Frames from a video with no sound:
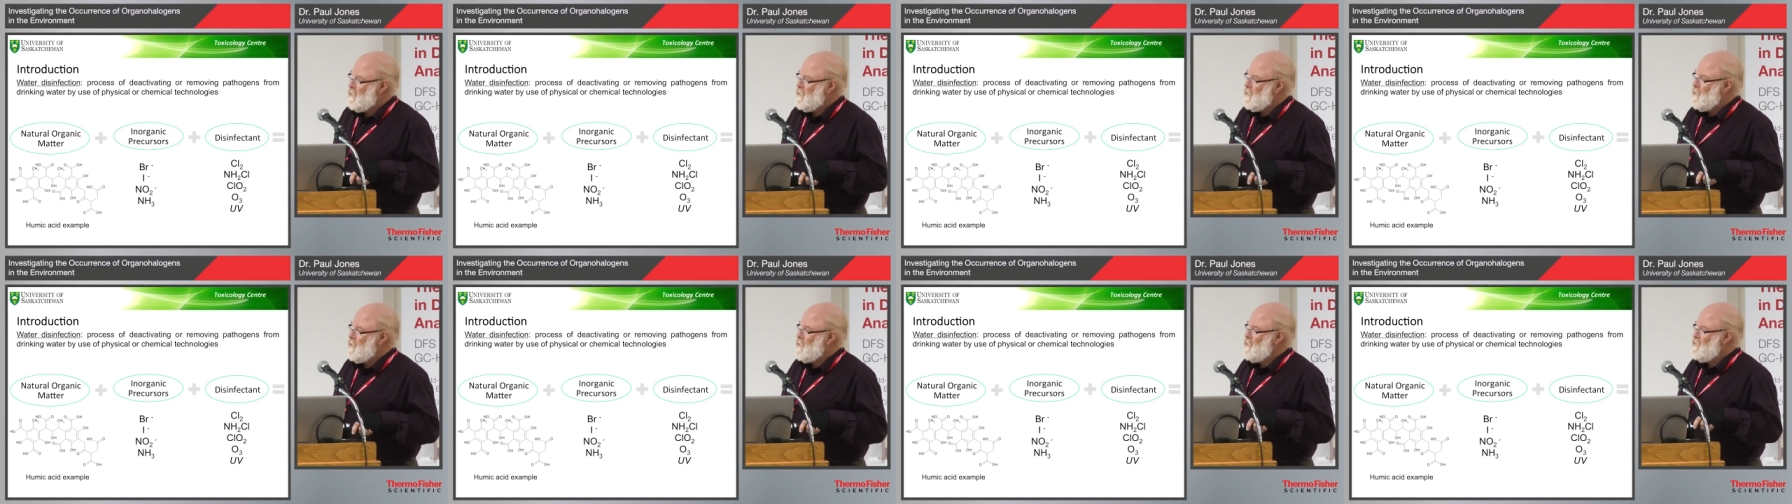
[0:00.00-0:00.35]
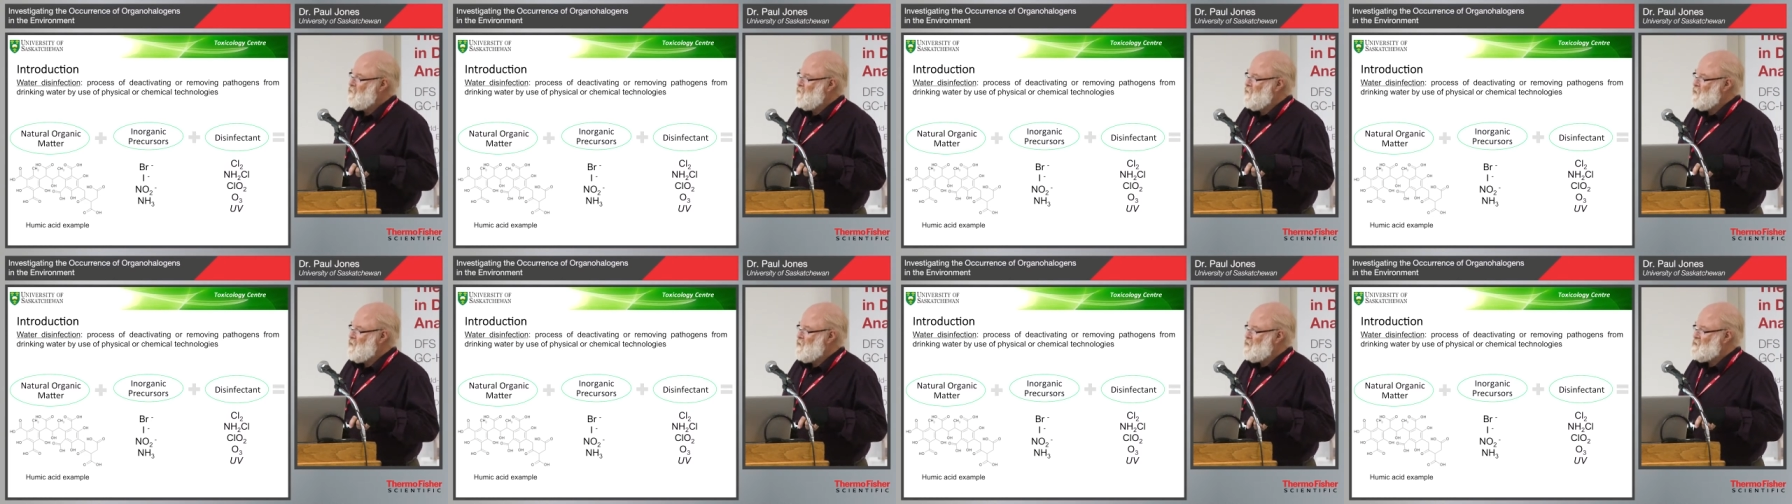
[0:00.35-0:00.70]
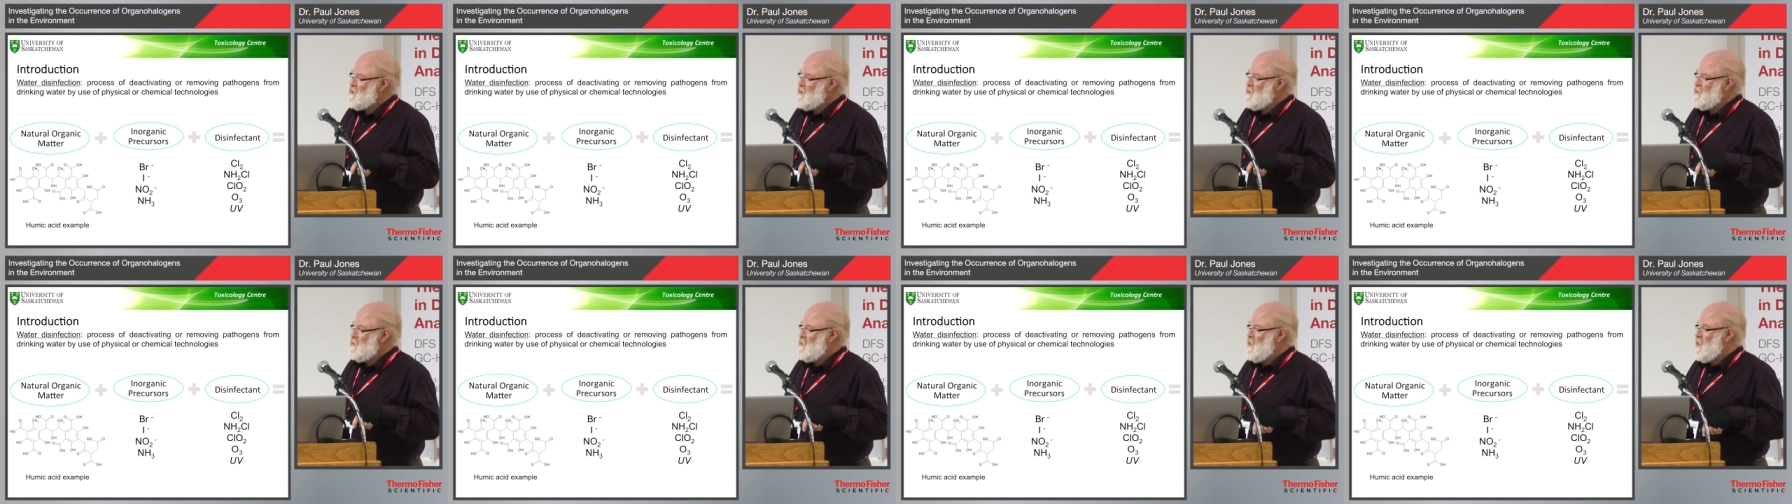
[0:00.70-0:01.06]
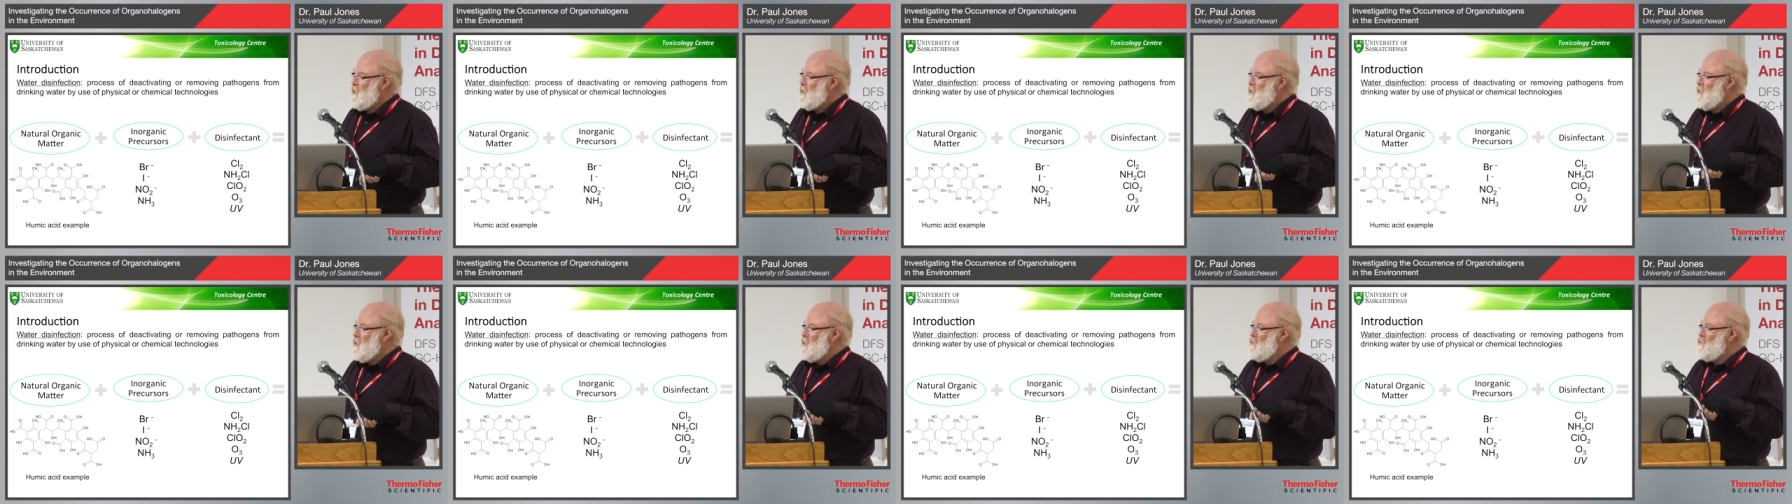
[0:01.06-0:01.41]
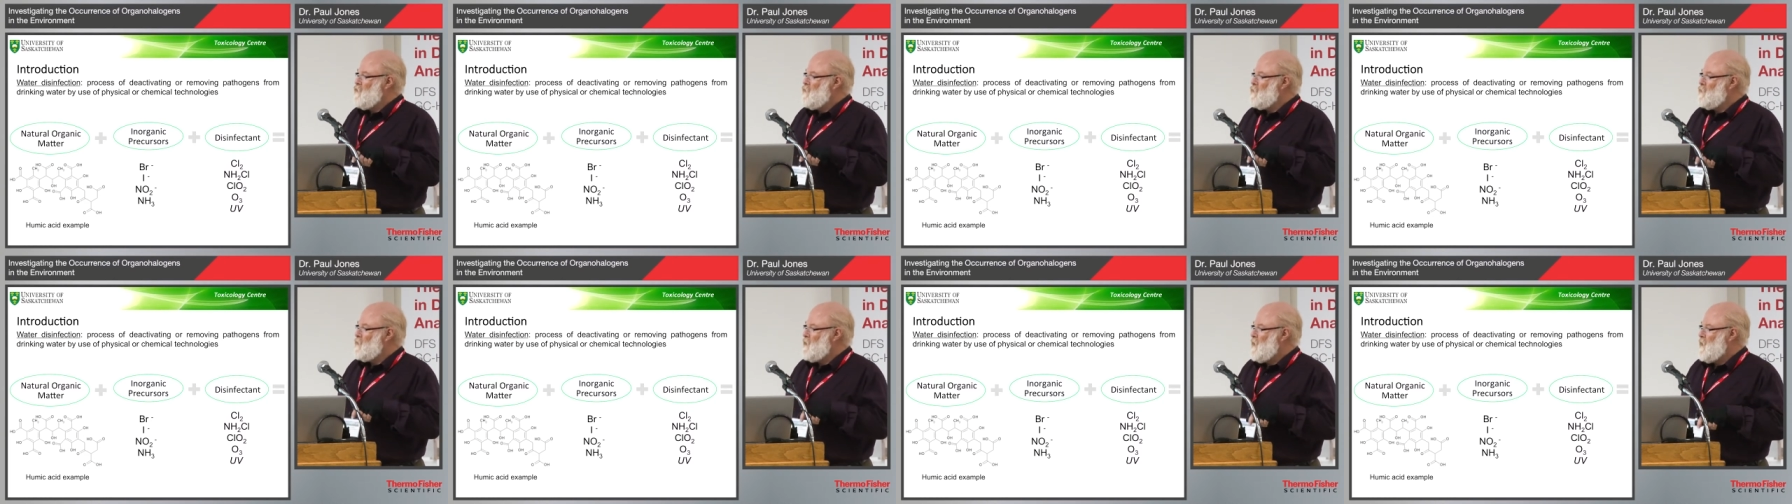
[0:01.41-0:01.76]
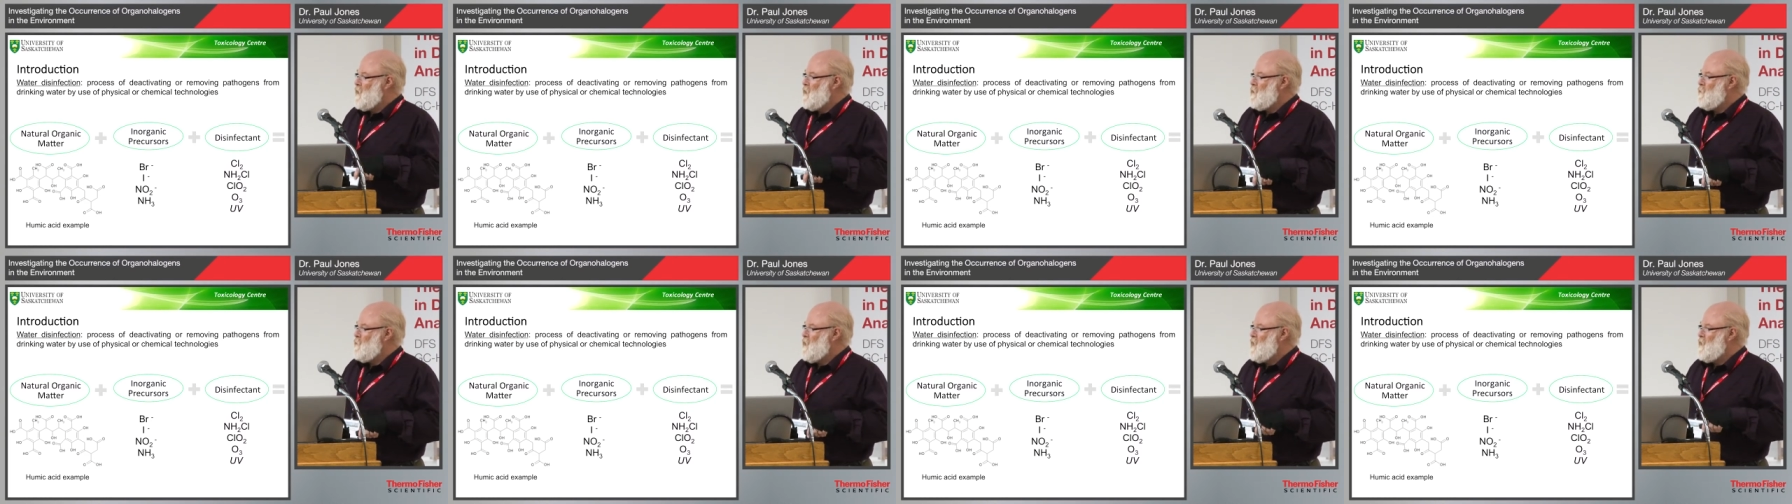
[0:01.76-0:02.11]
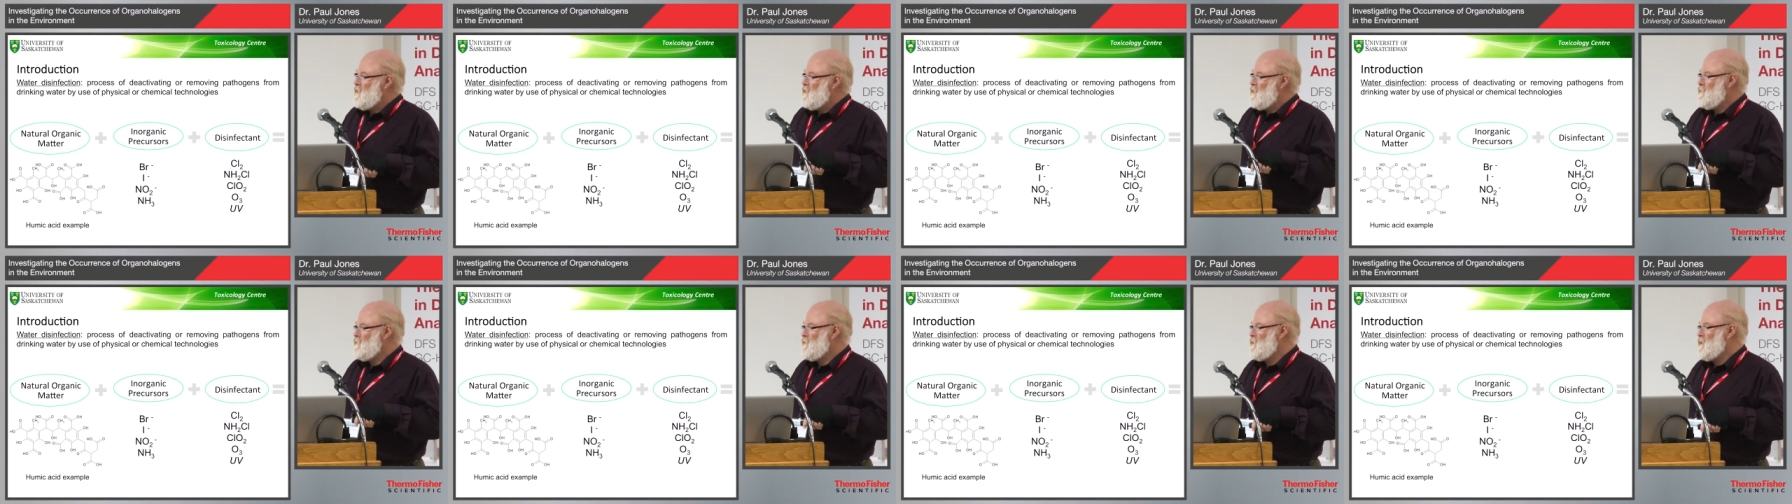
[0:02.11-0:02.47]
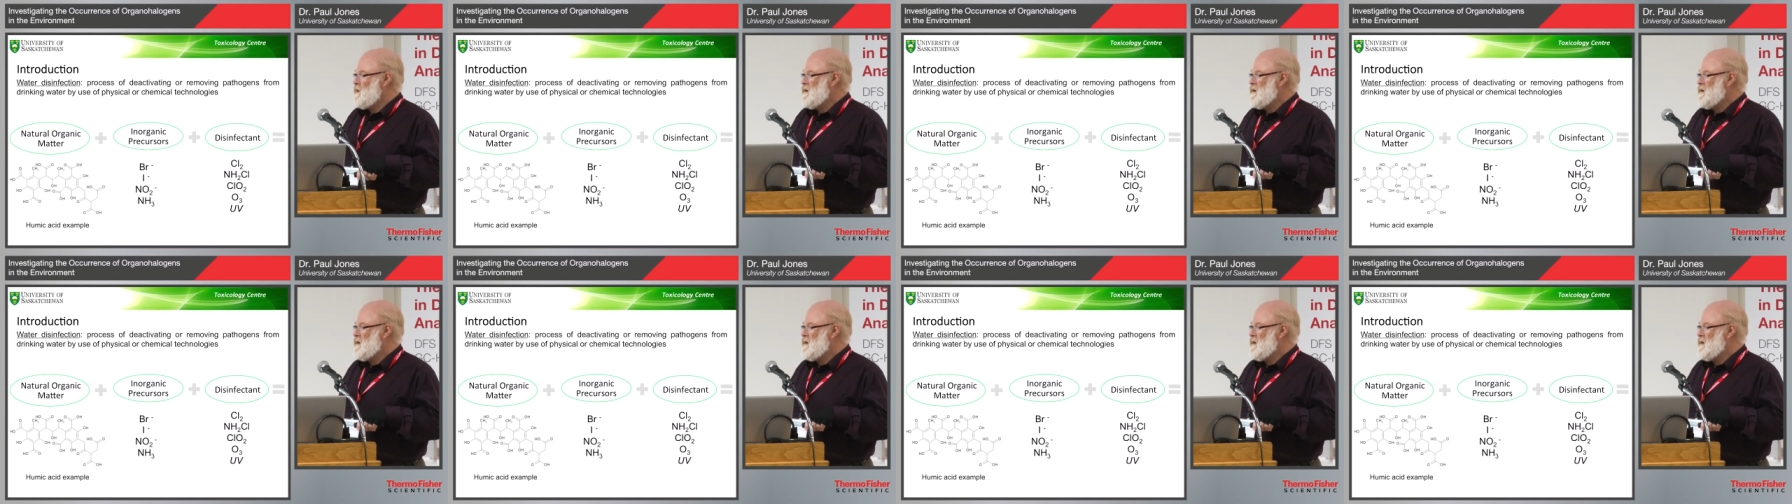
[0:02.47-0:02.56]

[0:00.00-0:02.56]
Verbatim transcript: Uh, if they contain that natural organic matter,